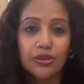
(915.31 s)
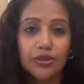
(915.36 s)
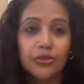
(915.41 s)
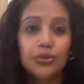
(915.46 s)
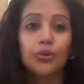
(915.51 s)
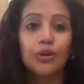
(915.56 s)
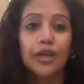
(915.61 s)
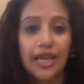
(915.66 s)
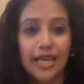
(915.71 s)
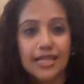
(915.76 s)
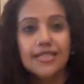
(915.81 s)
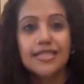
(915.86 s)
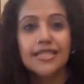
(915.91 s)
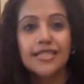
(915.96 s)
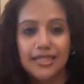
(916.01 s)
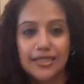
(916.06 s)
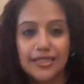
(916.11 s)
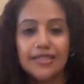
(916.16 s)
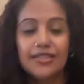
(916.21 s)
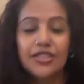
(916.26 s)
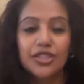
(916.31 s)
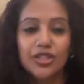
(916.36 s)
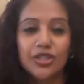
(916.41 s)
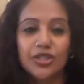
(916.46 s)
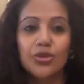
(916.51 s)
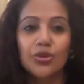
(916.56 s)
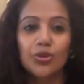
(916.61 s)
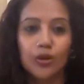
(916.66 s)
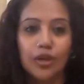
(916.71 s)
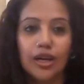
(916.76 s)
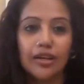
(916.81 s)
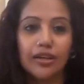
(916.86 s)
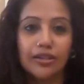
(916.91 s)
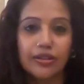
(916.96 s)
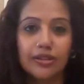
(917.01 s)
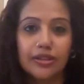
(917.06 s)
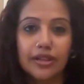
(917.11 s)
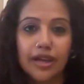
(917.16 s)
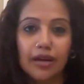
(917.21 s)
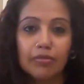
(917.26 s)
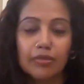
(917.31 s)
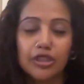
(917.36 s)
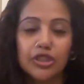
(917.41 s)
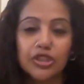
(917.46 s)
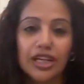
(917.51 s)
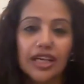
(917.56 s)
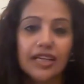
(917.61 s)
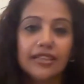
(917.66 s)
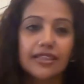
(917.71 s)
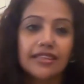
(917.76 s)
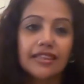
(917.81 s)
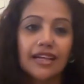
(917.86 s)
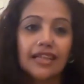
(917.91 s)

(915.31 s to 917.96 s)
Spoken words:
So hence it is just collateral damage. I think